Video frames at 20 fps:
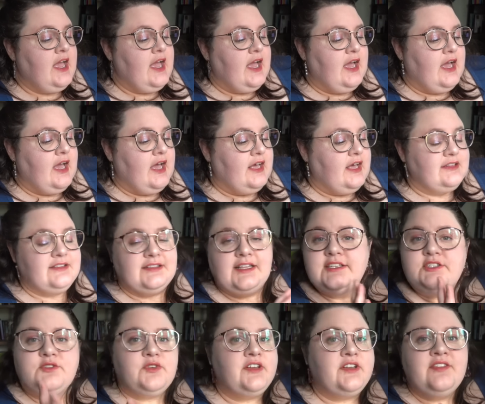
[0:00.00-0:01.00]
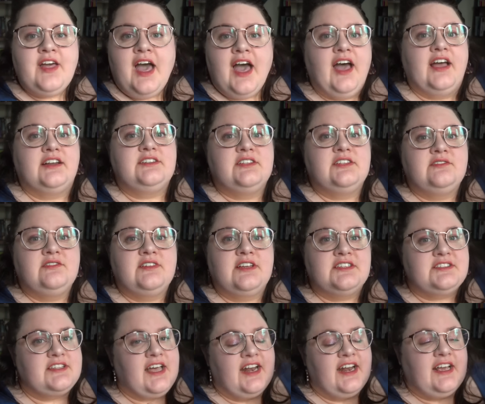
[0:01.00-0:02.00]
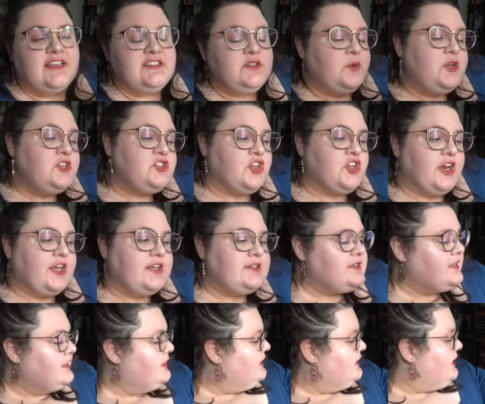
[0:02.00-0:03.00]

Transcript: uh, let's read that because that has a witch in it.